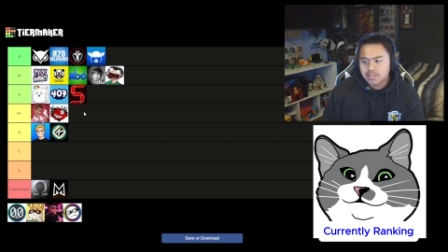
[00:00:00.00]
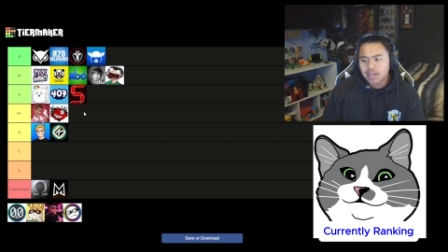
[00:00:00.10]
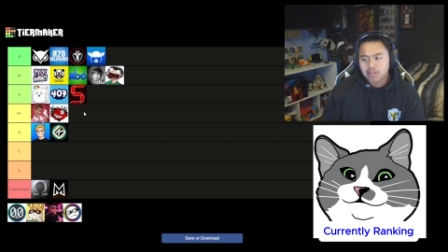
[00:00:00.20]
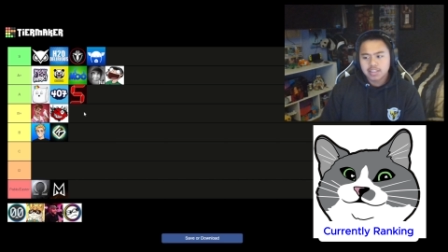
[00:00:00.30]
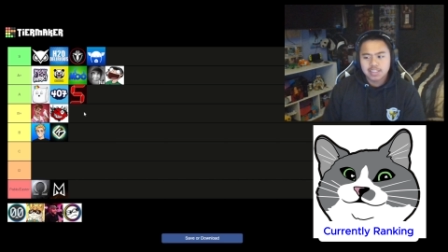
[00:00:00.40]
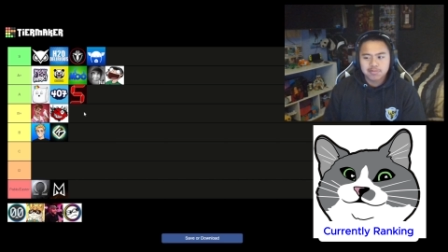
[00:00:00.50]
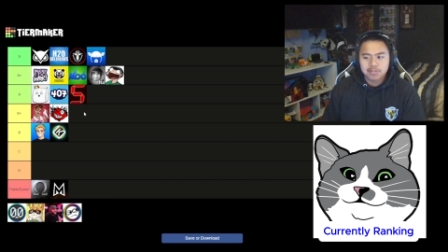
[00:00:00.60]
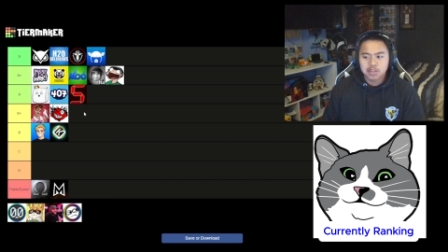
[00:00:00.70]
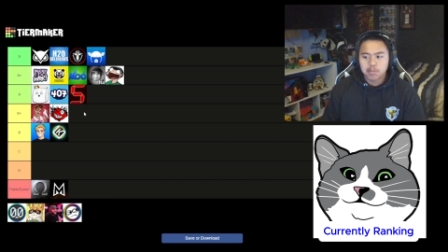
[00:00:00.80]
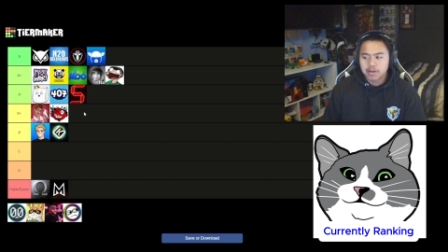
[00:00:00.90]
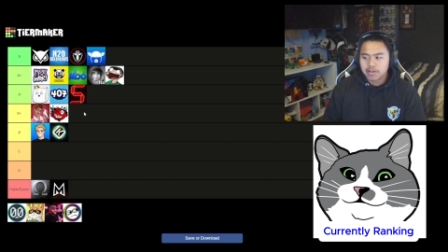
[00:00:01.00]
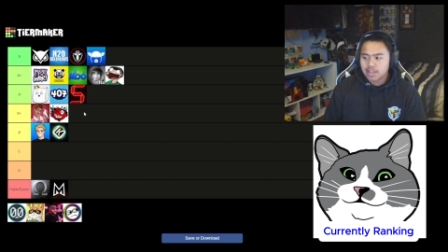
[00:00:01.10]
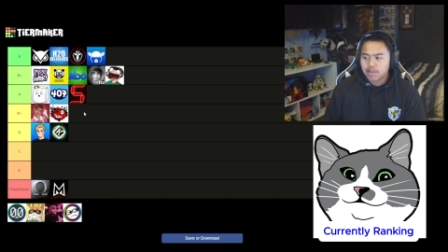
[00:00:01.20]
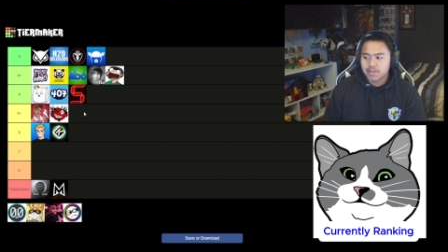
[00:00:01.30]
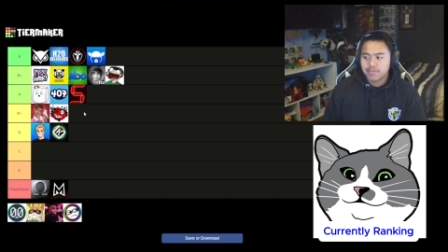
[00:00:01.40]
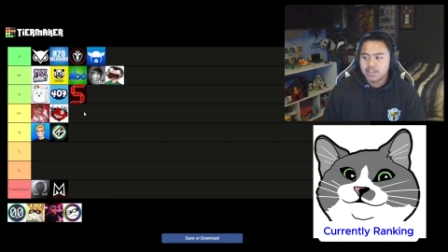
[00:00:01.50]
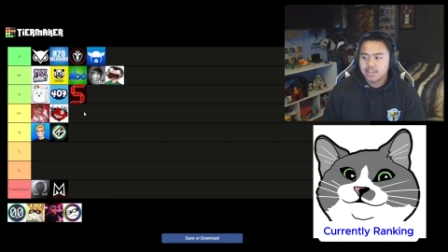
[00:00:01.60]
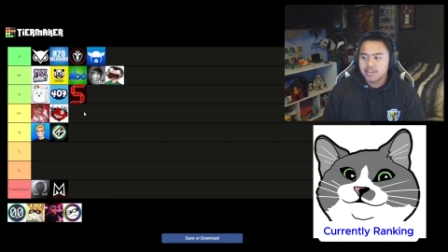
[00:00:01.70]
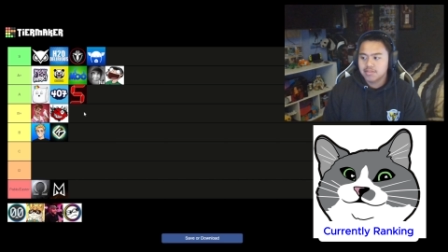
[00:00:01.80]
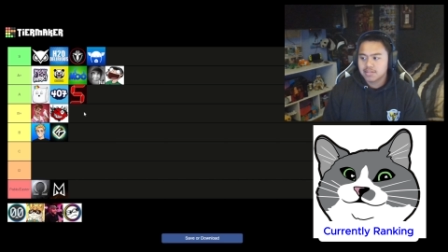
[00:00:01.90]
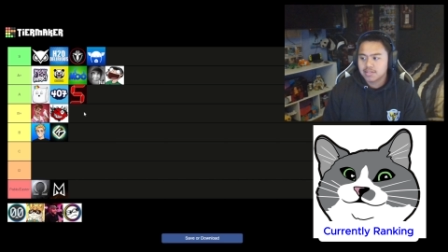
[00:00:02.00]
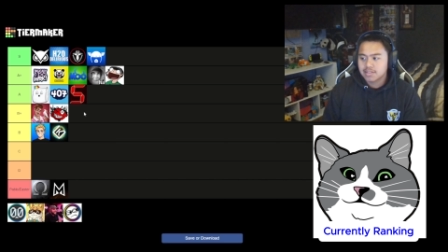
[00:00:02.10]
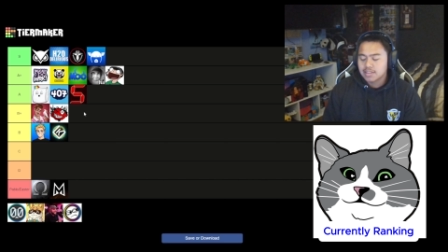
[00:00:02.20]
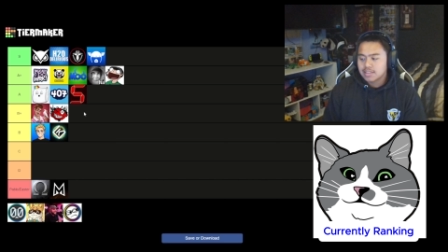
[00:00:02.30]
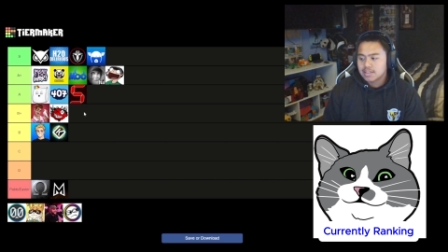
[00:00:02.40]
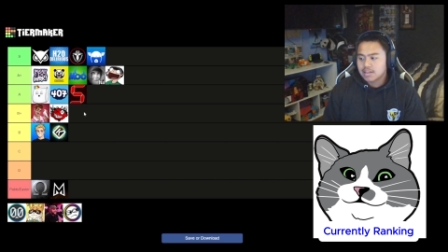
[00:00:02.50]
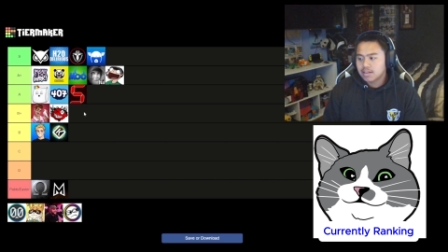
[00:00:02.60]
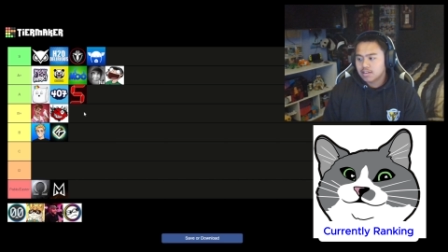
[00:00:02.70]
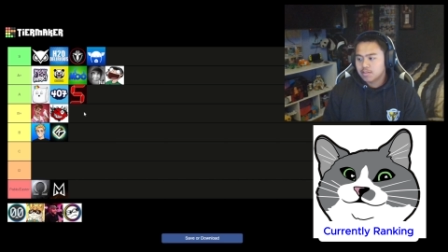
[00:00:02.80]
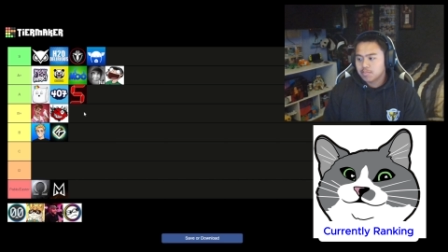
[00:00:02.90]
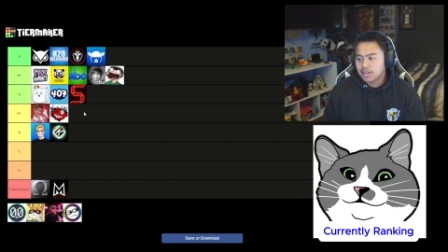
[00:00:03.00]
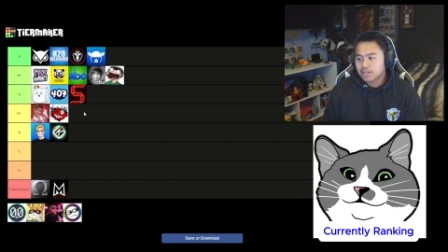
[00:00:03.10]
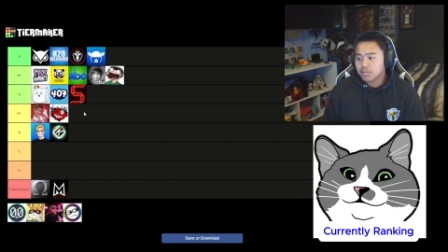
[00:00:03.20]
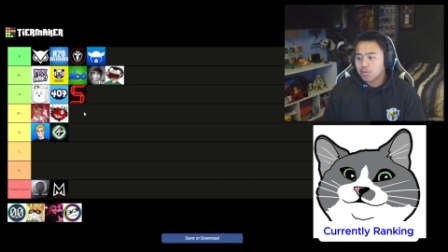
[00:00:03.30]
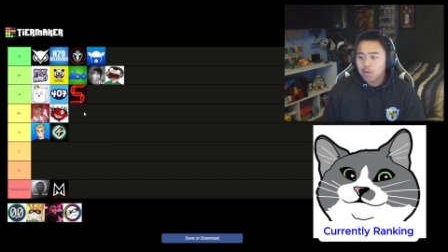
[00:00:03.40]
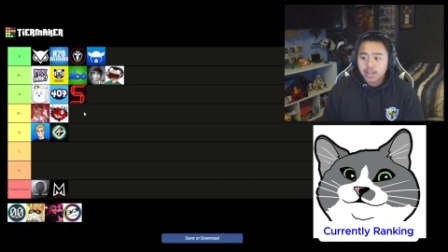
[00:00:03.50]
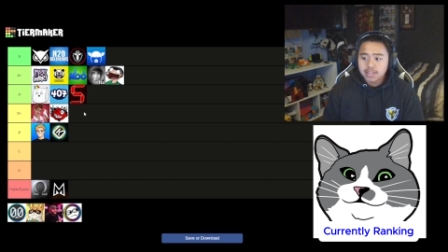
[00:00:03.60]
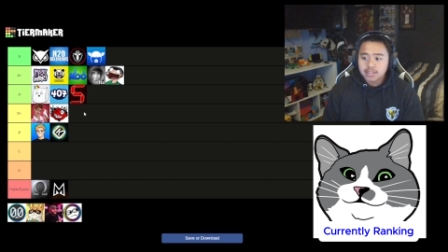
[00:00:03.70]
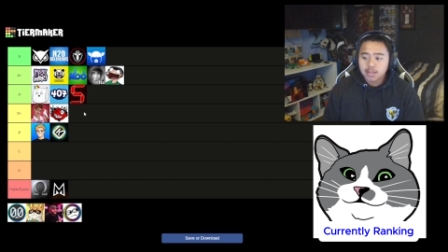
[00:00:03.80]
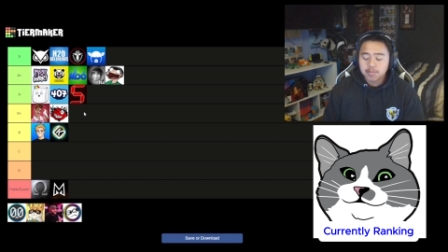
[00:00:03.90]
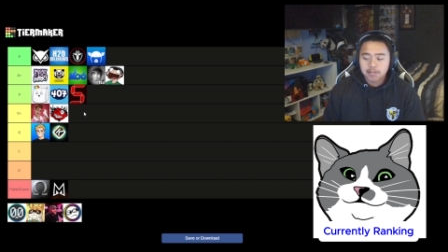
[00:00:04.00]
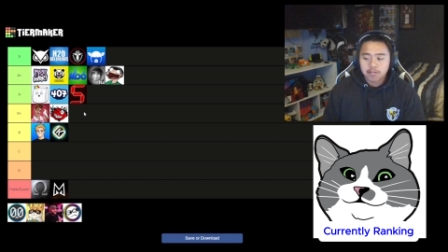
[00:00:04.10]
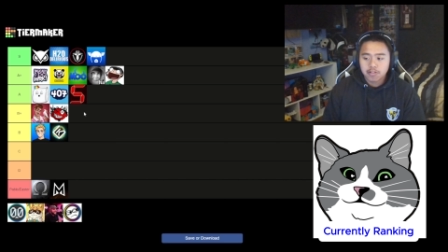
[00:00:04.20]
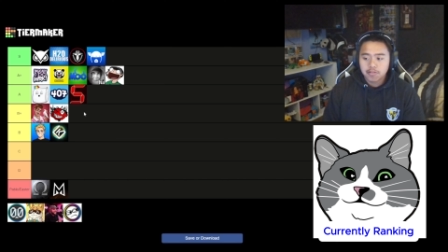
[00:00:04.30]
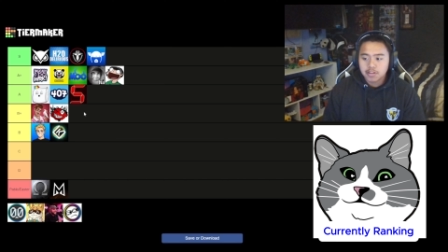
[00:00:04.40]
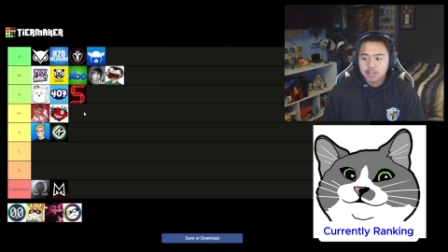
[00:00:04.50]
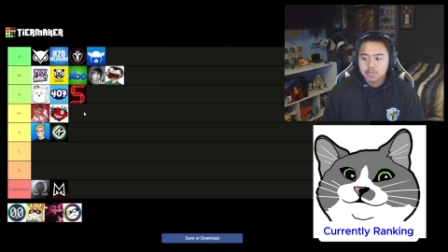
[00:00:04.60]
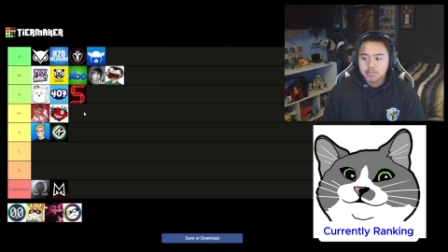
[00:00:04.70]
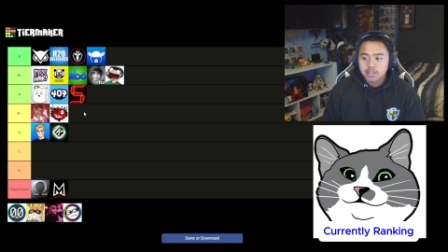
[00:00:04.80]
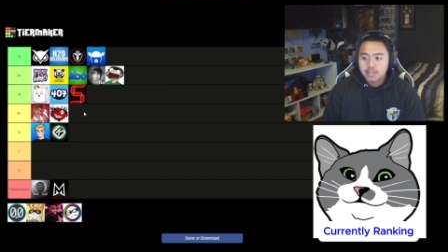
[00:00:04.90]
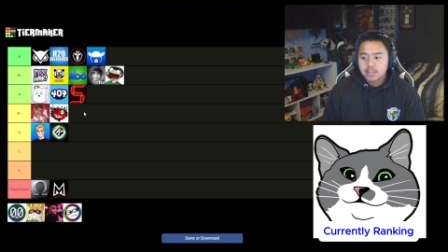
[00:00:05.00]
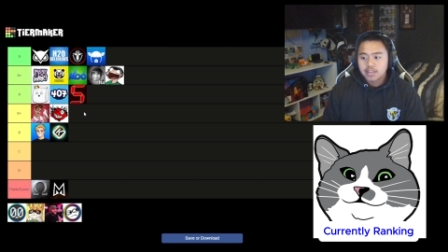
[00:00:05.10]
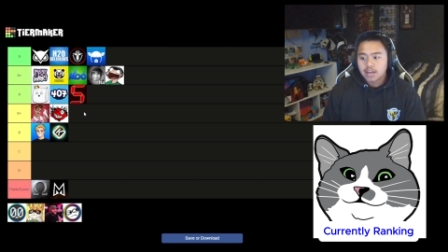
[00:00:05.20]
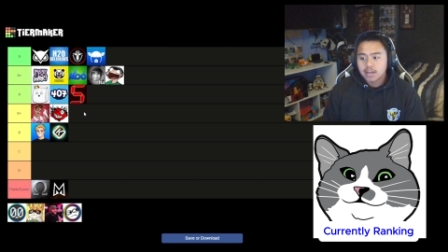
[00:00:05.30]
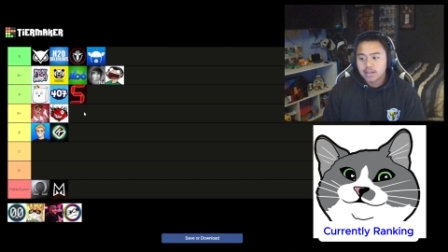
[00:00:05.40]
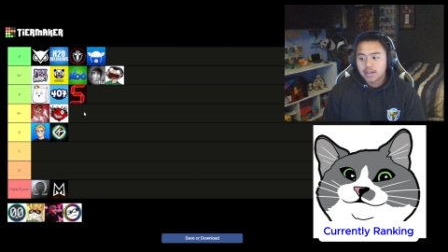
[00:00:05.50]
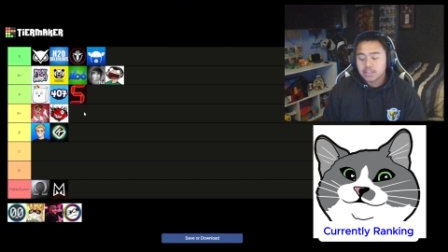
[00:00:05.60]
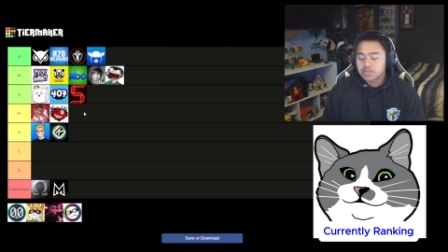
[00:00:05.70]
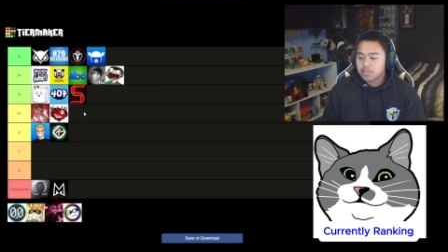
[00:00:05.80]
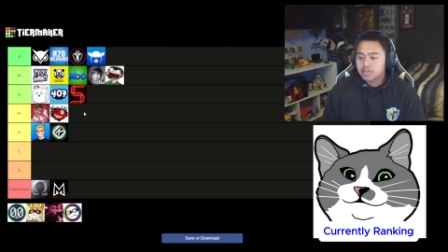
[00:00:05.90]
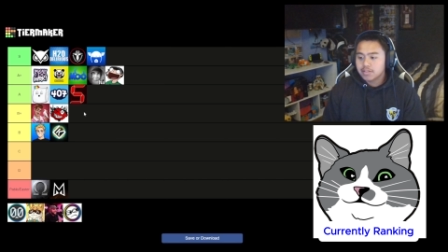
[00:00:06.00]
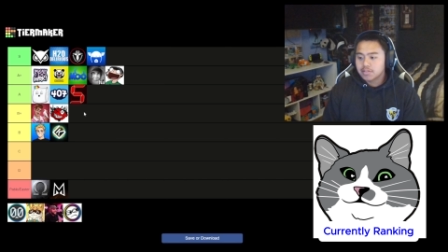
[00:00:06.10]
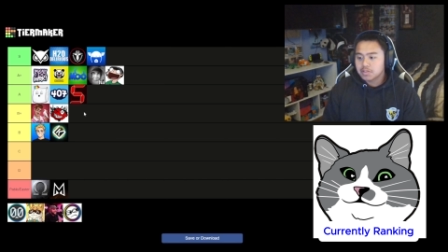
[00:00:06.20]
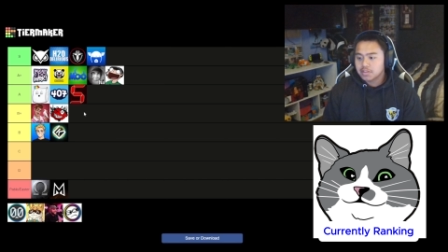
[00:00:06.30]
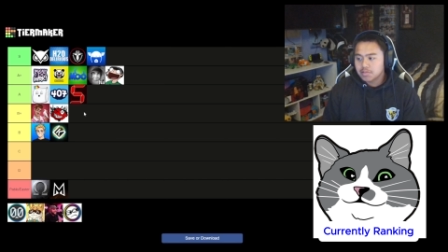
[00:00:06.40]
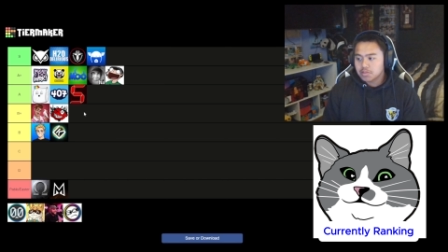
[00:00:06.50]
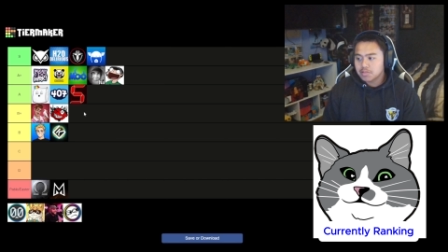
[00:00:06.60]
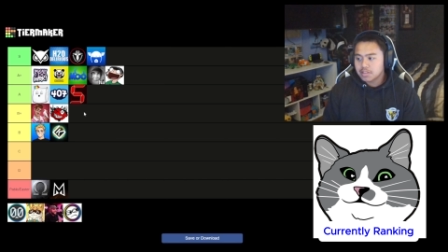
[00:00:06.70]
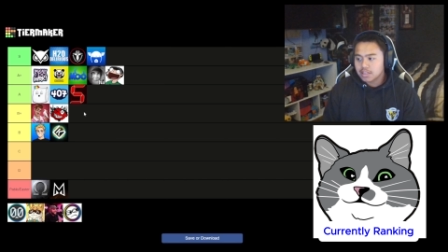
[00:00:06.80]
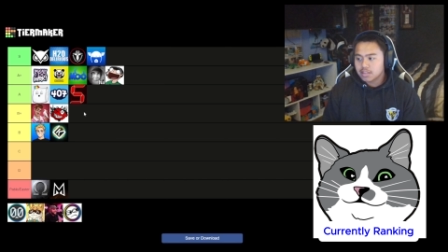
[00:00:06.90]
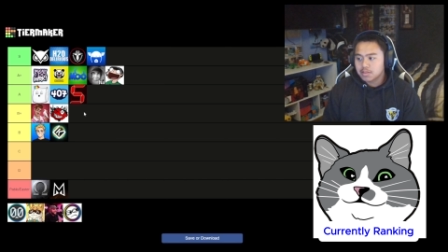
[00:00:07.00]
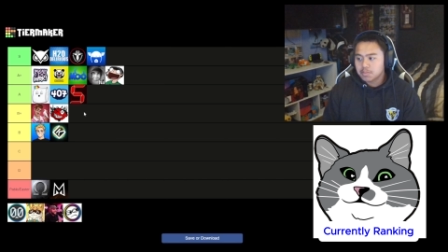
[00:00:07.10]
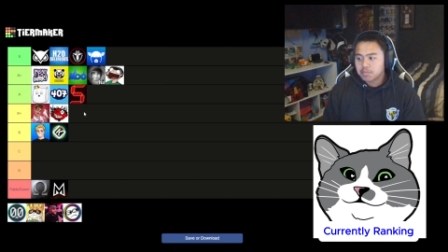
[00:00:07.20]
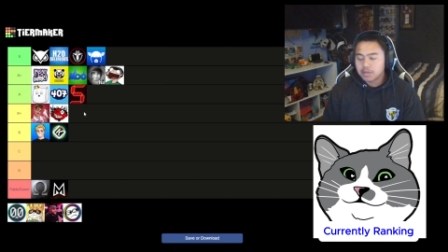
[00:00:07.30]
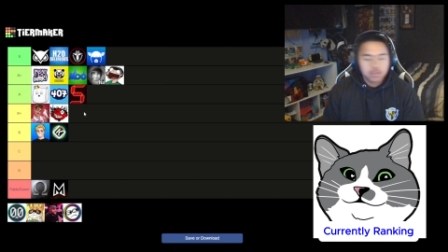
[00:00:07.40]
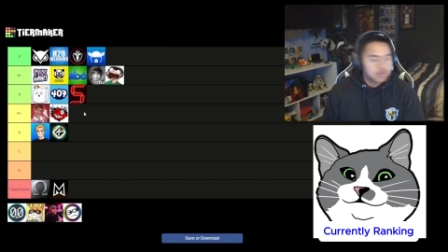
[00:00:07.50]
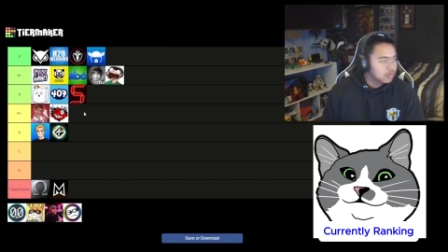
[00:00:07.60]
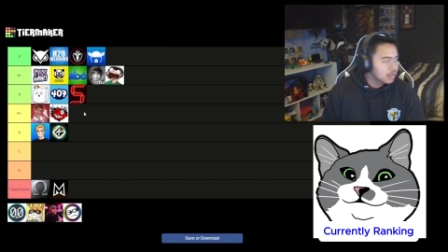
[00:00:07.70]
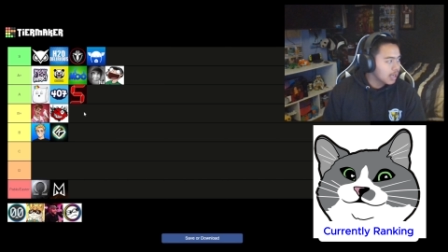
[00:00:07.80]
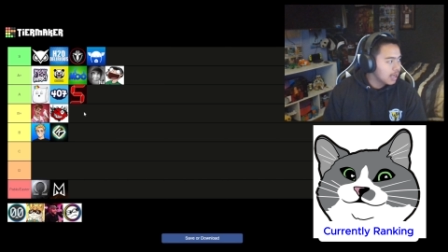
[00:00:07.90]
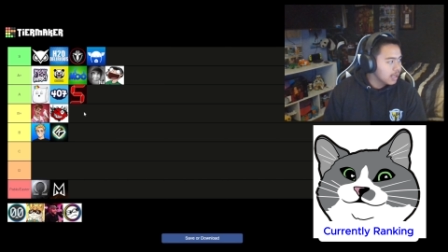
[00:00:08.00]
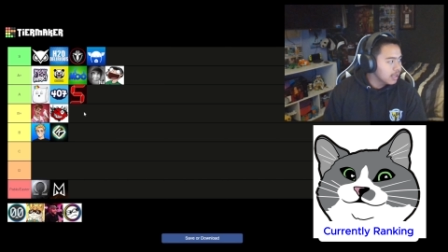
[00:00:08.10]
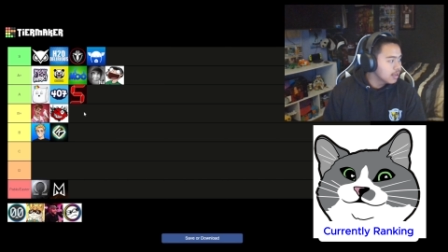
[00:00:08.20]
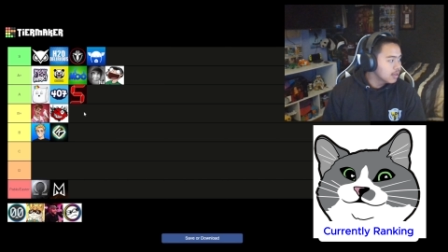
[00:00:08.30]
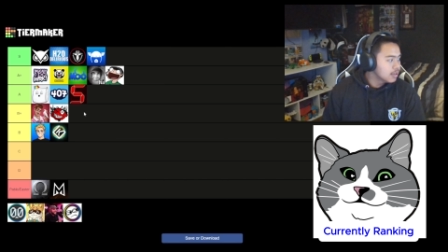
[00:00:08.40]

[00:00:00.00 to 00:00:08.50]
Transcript: I don't think he's really appeared in that many videos. Um, I don't know why he stopped recording with them. Uh, I just remember he was he was always like a pretty cool guy.